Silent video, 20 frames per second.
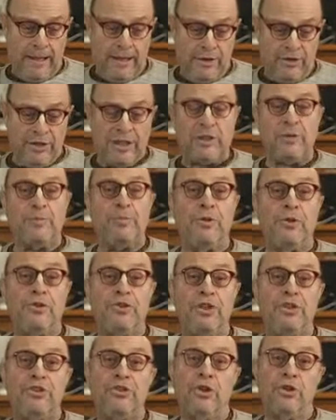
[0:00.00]
Such a
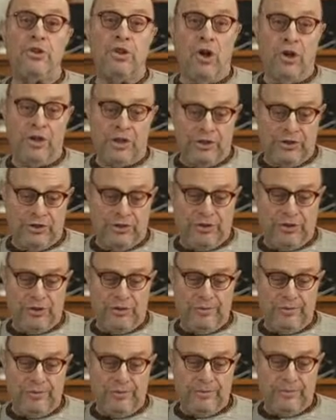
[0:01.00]
person is not honest.
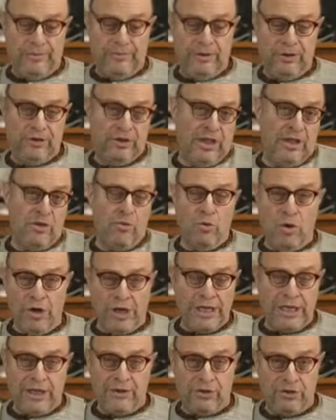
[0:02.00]
Just say you're
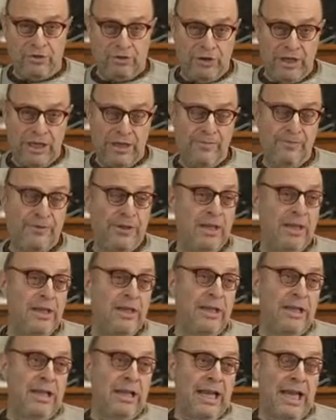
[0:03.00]
walking down the street
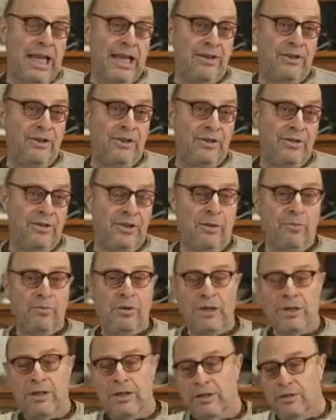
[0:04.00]
and
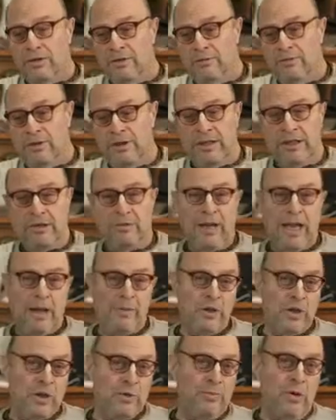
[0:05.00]
someone is fiddling around
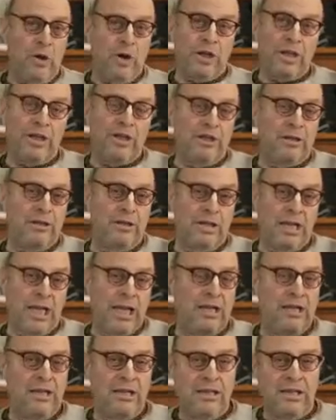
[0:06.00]
with his pocket,
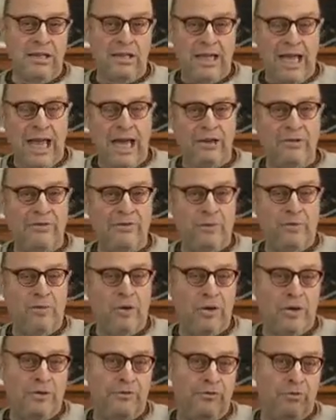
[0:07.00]
and out of his
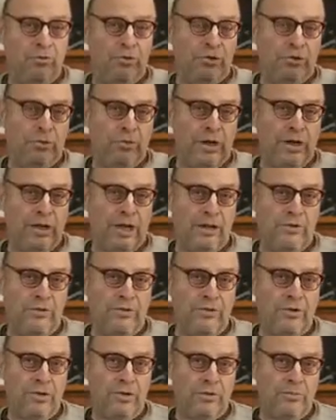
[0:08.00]
pocket falls a
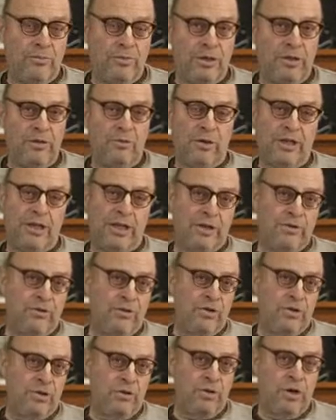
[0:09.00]
$100 bill, 100
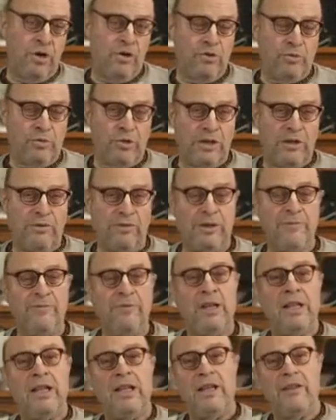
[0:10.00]
euros, whatever,
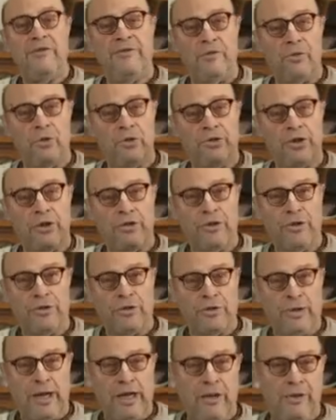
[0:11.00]
falls onto the
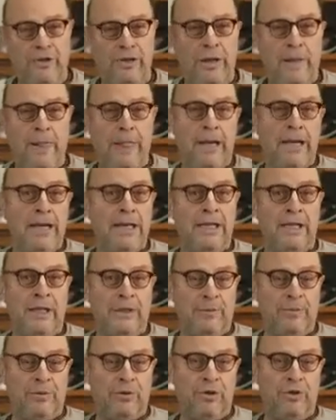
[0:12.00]
ground. There's
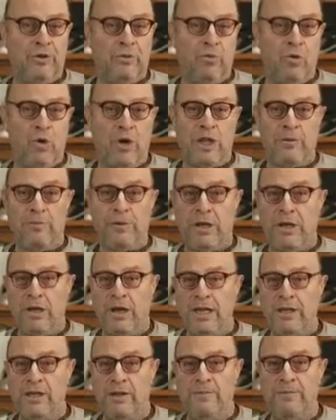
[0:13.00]
a person walking
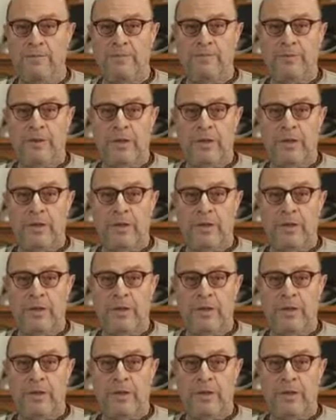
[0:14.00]
behind him.